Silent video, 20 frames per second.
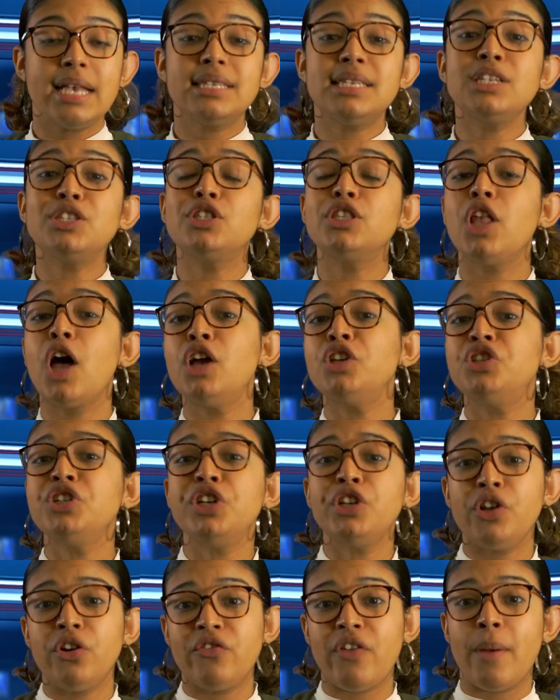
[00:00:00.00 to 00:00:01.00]
Since launching
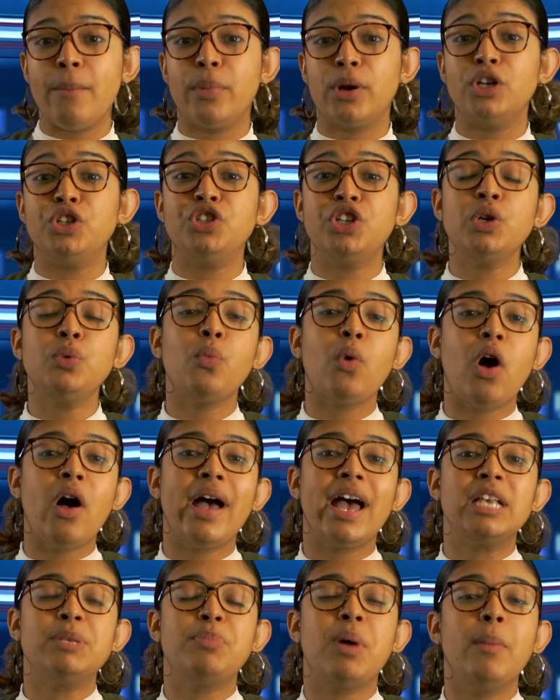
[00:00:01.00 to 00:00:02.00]
in November, Xinhua
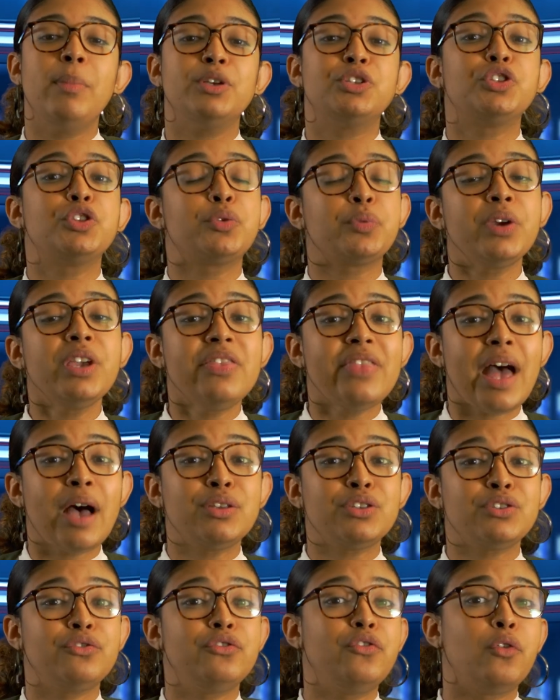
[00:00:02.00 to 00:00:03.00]
has published
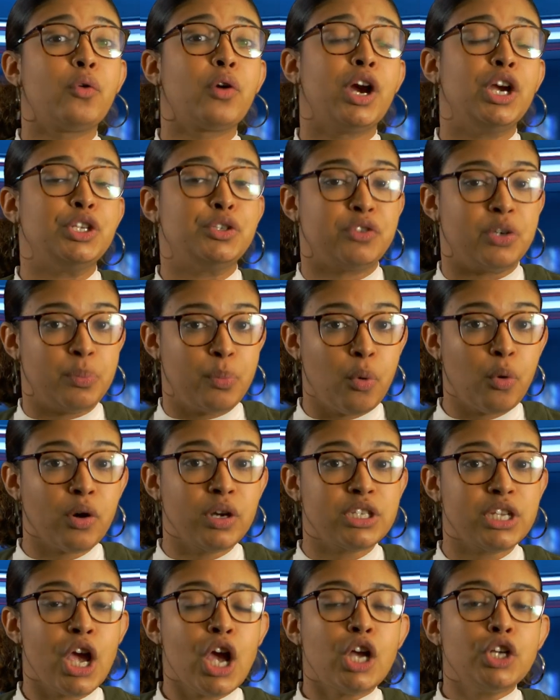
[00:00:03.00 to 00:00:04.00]
3,400
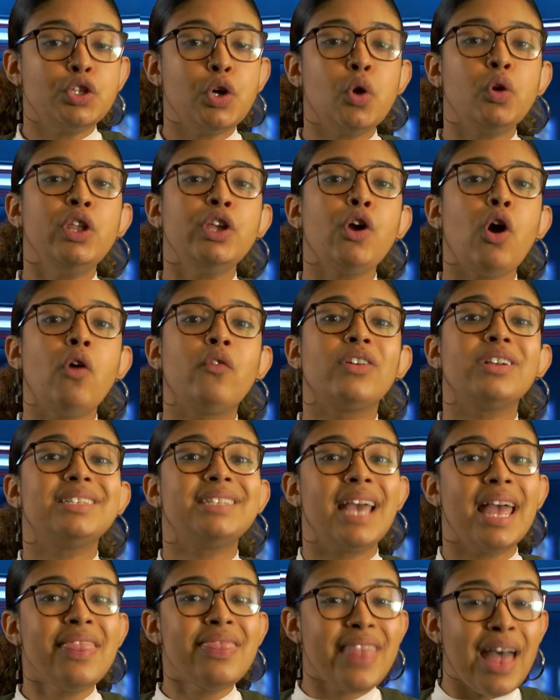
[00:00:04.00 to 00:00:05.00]
reports, totaling over
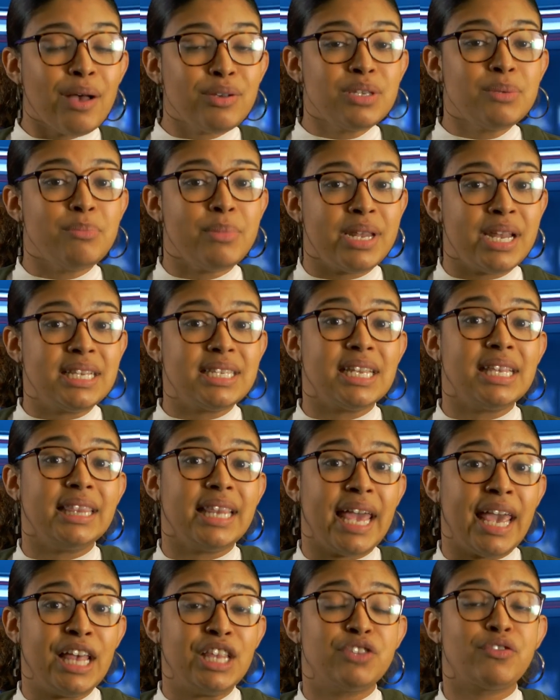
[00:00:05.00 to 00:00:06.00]
10,000 minutes in
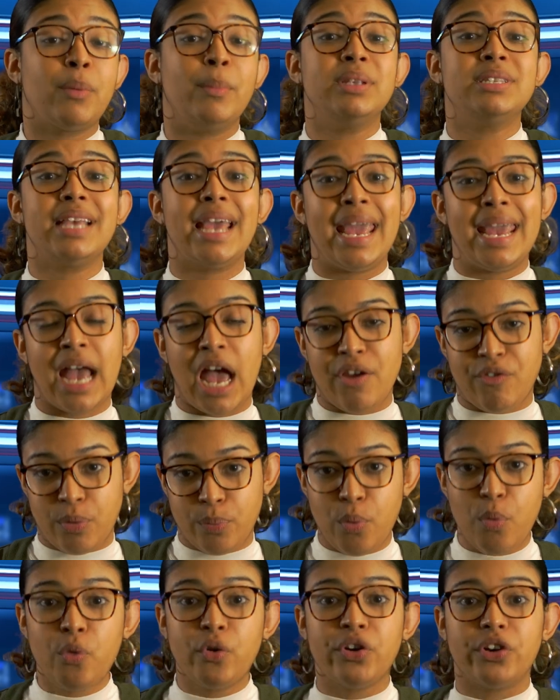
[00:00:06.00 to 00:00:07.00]
length from its AI
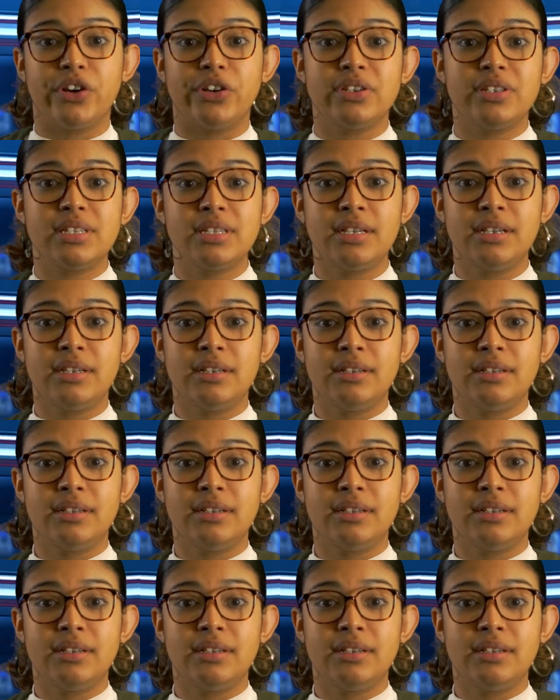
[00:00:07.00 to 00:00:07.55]
reporters.